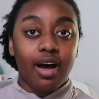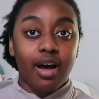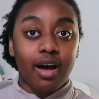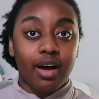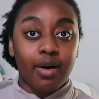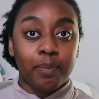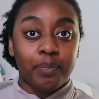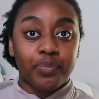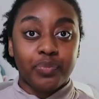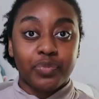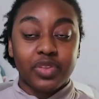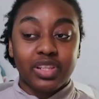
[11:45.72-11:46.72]

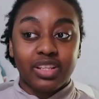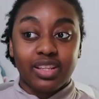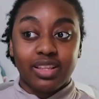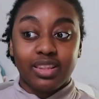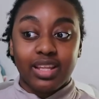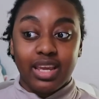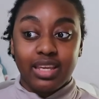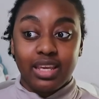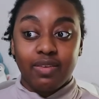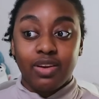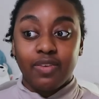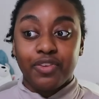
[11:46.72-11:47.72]
um, like
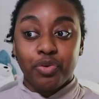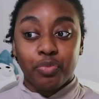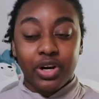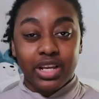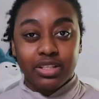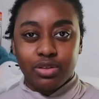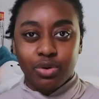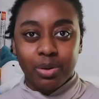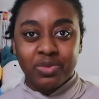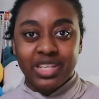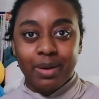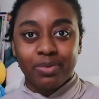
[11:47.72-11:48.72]
even if you
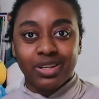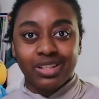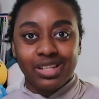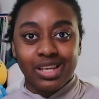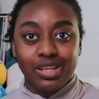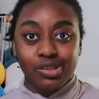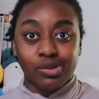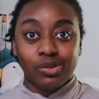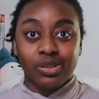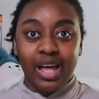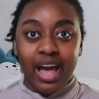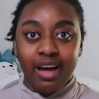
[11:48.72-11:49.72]
brainstorm separately
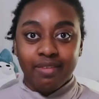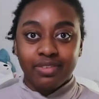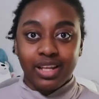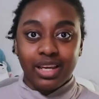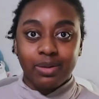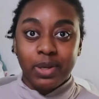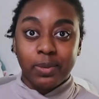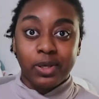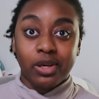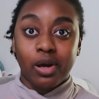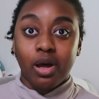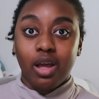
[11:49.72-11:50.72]
you'll have like
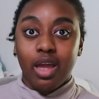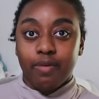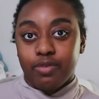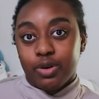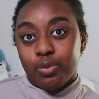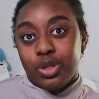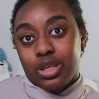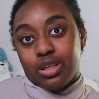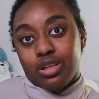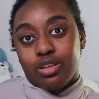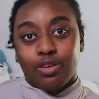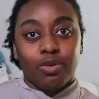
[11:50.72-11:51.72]
maybe every
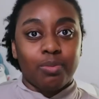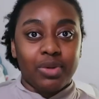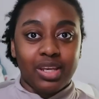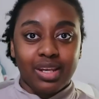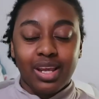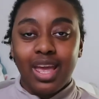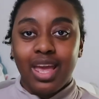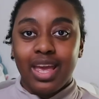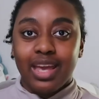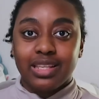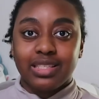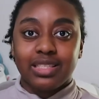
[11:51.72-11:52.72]
week you'll meet
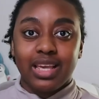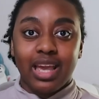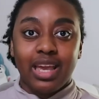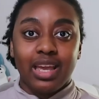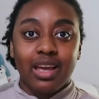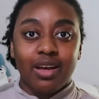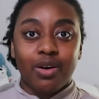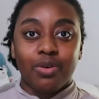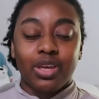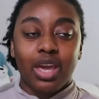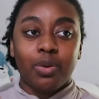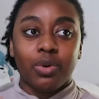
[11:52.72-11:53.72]
and say,
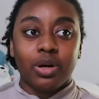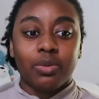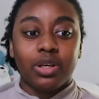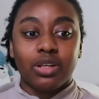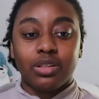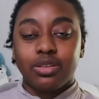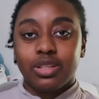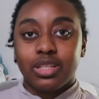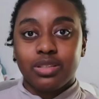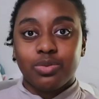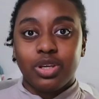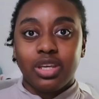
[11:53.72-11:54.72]
okay, what are we going to do
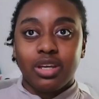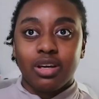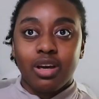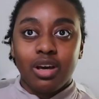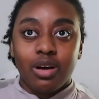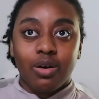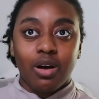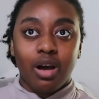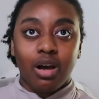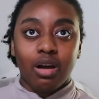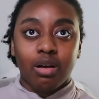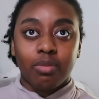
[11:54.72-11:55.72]
this week?
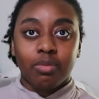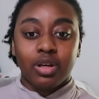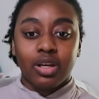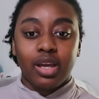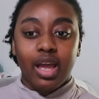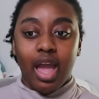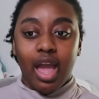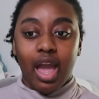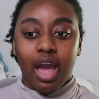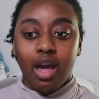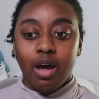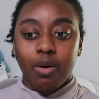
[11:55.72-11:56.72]
Um,
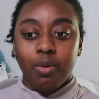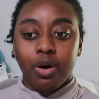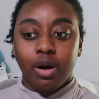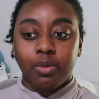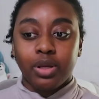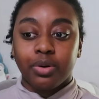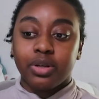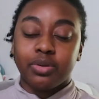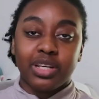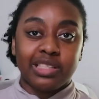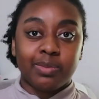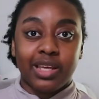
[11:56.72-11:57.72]
how are we going
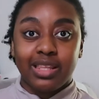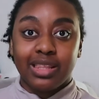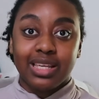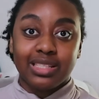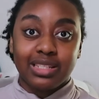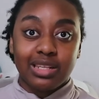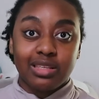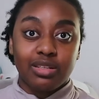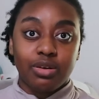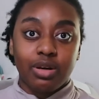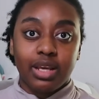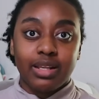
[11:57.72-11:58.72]
to explain this to the
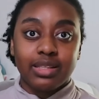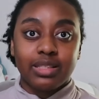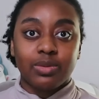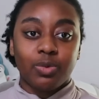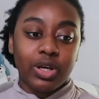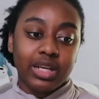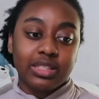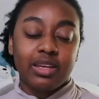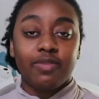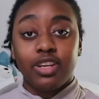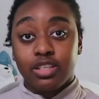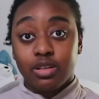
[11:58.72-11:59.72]
students? What
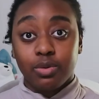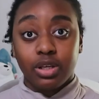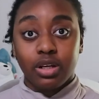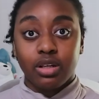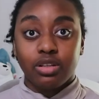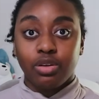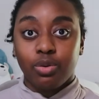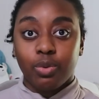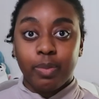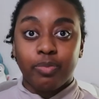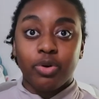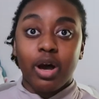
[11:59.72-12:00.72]
activities are we going to do?
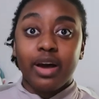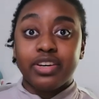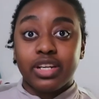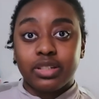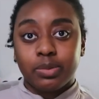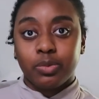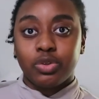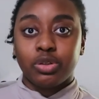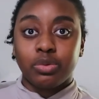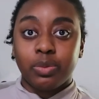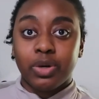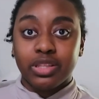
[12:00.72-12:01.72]
What project
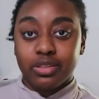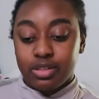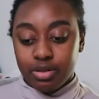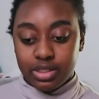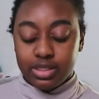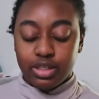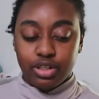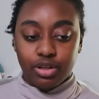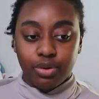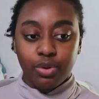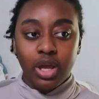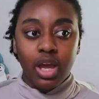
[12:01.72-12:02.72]
do we want the students to
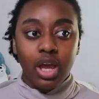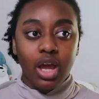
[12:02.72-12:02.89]
do?